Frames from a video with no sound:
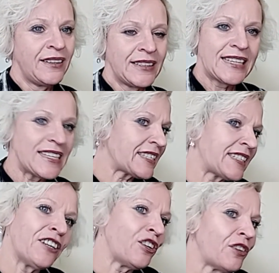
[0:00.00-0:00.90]
sit
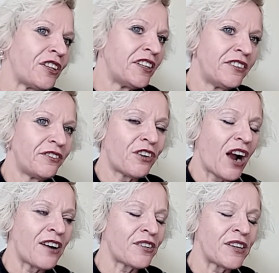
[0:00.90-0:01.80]
still for
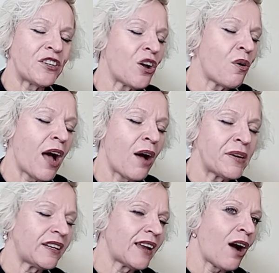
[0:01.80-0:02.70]
I don't even know how
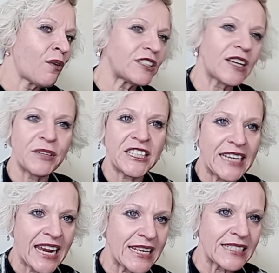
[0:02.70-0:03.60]
many hours, how many
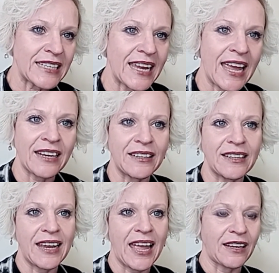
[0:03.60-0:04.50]
days, and
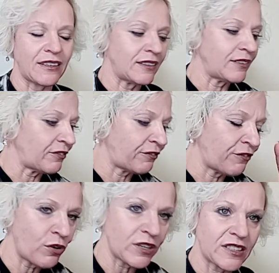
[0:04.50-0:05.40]

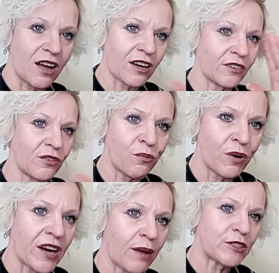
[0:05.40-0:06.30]
focus on
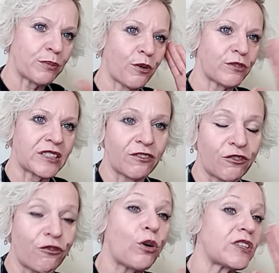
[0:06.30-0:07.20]
what I'm supposed to
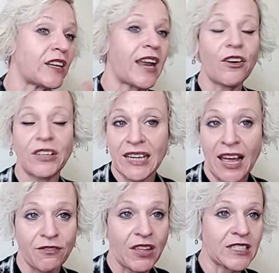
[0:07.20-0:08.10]
focus on, how to get
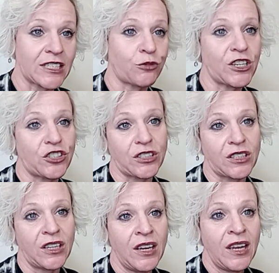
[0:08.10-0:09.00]
out of that situation,
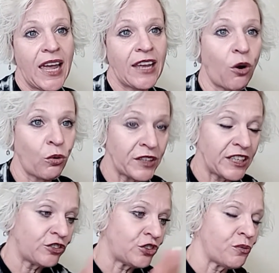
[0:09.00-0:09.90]
and
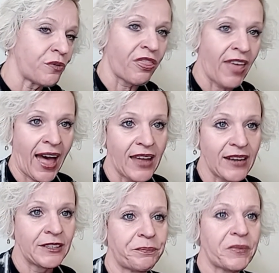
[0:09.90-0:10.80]
only do that.
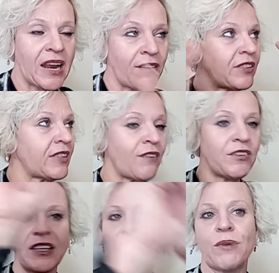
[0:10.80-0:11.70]
And
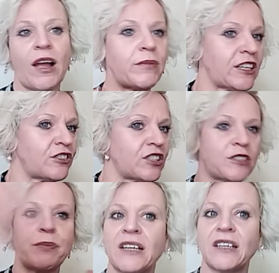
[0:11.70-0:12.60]
everything around me can just
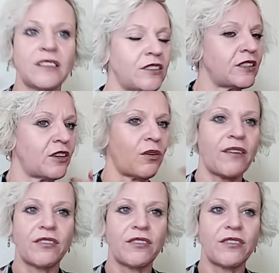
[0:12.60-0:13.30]
spin, and, you know,